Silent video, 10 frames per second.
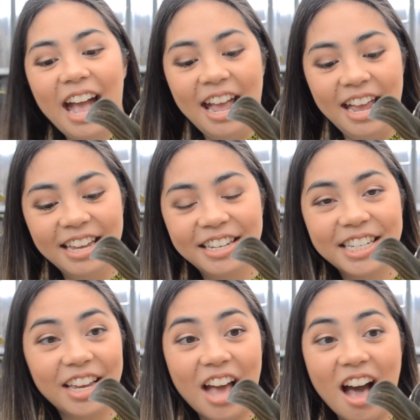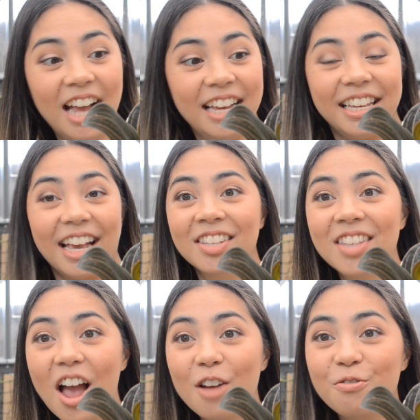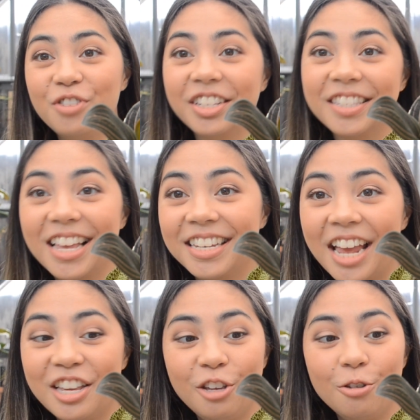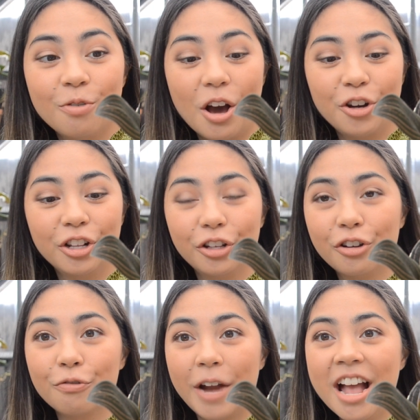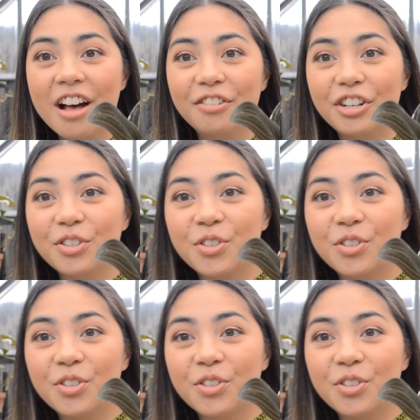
and I guess I will just take you on a look around.